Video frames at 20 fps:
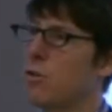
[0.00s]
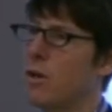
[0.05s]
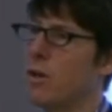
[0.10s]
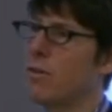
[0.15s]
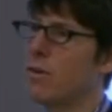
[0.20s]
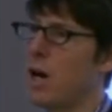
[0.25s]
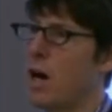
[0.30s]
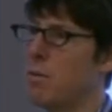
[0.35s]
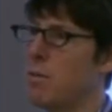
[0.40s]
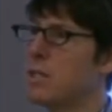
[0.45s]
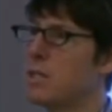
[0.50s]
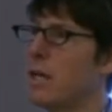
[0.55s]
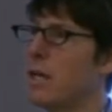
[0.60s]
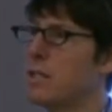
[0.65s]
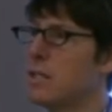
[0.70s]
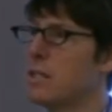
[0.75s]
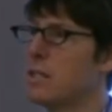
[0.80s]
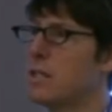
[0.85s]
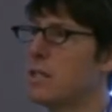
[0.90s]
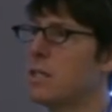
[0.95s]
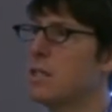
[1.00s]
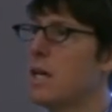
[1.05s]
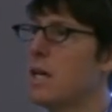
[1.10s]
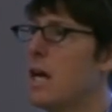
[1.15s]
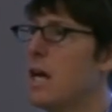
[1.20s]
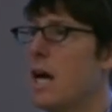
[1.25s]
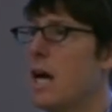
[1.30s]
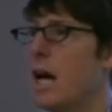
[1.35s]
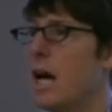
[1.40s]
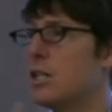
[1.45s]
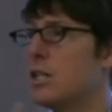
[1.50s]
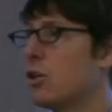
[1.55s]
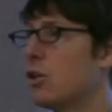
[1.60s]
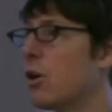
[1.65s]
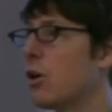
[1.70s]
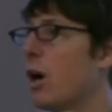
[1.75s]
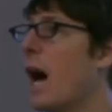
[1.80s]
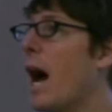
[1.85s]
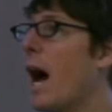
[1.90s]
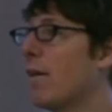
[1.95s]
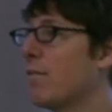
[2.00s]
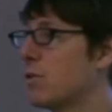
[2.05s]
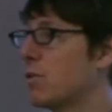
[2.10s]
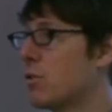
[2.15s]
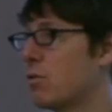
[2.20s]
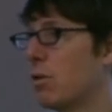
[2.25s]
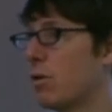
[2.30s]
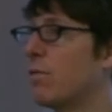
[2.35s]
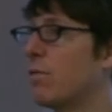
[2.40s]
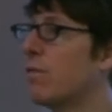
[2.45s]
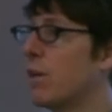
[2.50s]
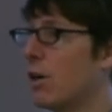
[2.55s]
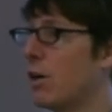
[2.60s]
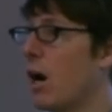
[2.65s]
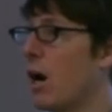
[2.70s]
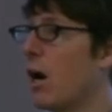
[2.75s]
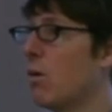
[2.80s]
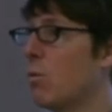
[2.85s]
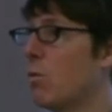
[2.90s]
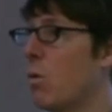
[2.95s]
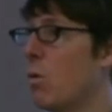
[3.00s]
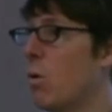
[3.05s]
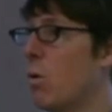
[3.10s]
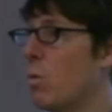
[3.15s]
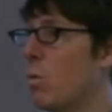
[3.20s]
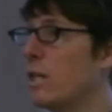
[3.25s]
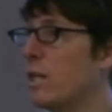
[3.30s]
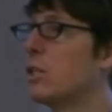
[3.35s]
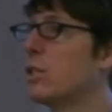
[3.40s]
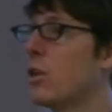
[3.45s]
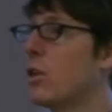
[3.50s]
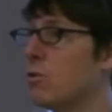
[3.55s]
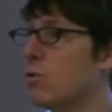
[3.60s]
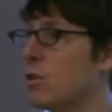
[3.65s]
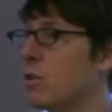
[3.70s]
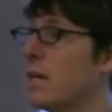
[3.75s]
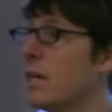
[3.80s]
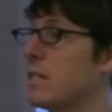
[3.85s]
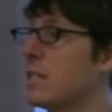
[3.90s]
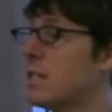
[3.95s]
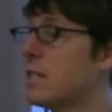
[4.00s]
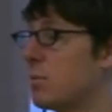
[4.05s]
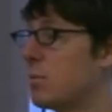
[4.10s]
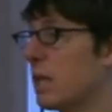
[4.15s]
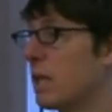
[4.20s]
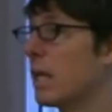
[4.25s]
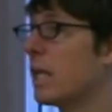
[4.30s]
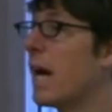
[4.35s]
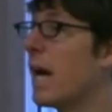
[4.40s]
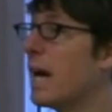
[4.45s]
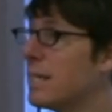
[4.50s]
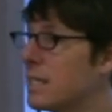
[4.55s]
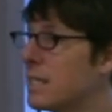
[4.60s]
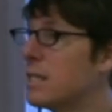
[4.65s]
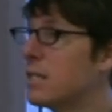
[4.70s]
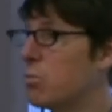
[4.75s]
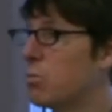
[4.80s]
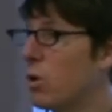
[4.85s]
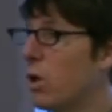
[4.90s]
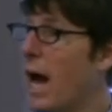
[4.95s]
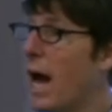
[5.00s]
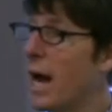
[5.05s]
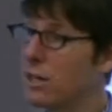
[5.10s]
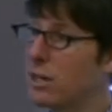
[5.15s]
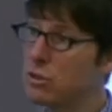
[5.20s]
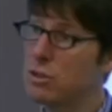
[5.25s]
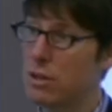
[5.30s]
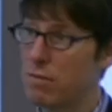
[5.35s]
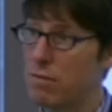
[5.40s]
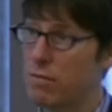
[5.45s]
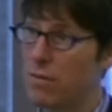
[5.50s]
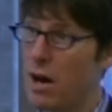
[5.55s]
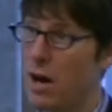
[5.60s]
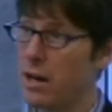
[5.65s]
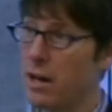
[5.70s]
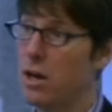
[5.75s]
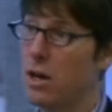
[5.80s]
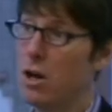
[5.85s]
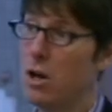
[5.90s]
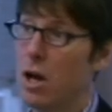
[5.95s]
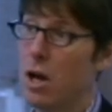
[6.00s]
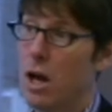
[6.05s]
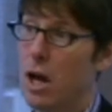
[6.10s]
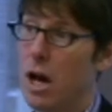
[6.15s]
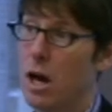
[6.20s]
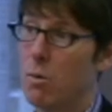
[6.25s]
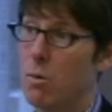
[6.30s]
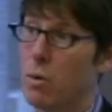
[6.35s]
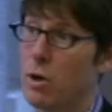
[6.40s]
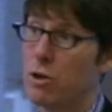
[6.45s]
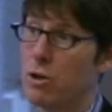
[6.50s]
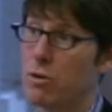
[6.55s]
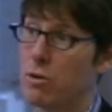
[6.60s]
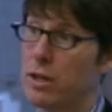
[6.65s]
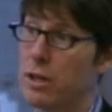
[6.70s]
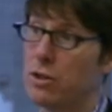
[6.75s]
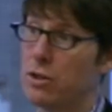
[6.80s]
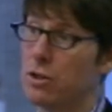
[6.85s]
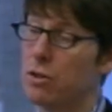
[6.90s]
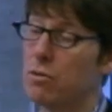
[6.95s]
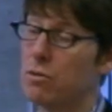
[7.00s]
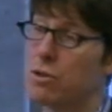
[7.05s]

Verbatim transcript: Creative Commons licenses, and so you'll have to sort of figure out which of those licenses the license will actually define uh, what you can do.